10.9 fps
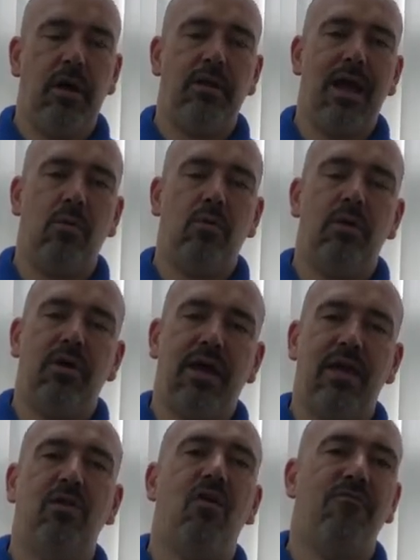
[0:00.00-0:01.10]
Now,
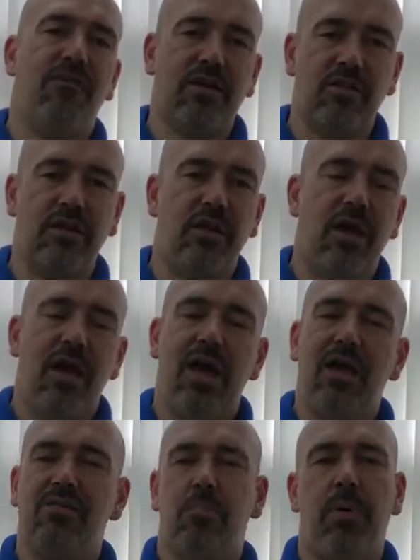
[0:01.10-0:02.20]
kennel cough vaccine
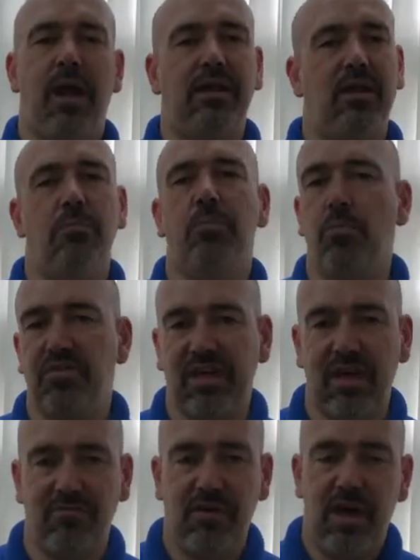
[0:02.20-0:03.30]
is a pain in the bum to
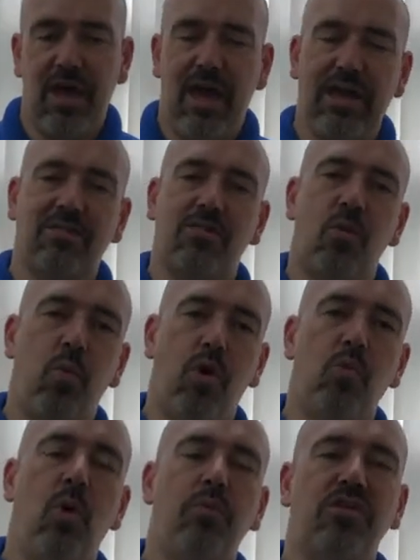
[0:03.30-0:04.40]
give. It's the
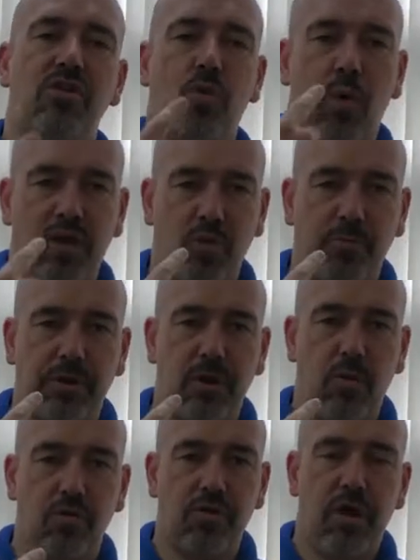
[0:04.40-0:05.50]
one where we squirt up the
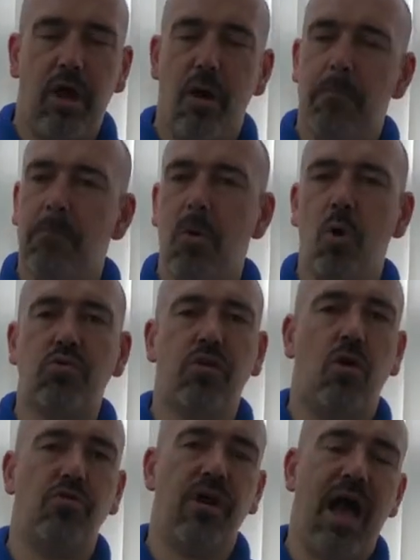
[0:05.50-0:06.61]
nose. Most
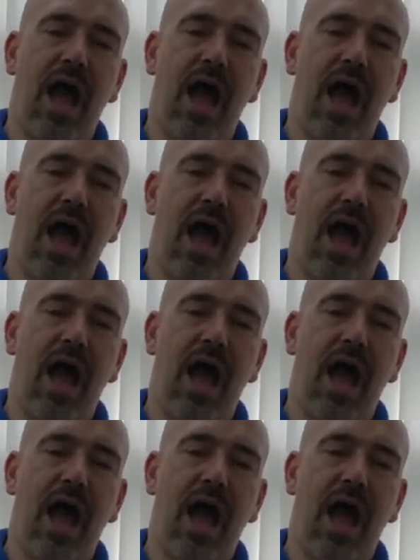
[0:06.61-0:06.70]
dogs are